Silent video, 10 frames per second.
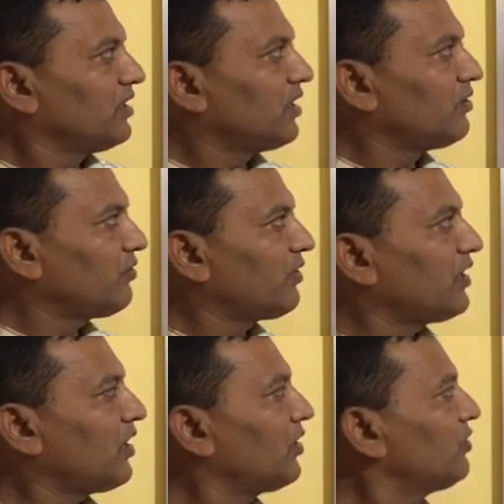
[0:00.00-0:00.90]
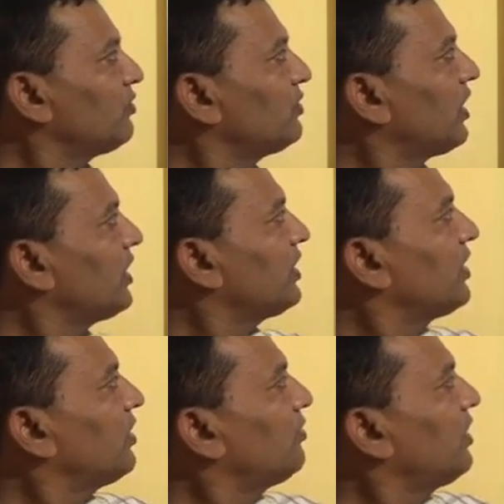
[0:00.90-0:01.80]
Then to find onto,
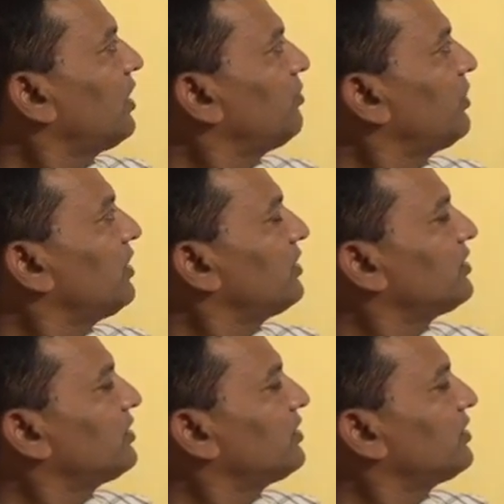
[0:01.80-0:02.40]
like every element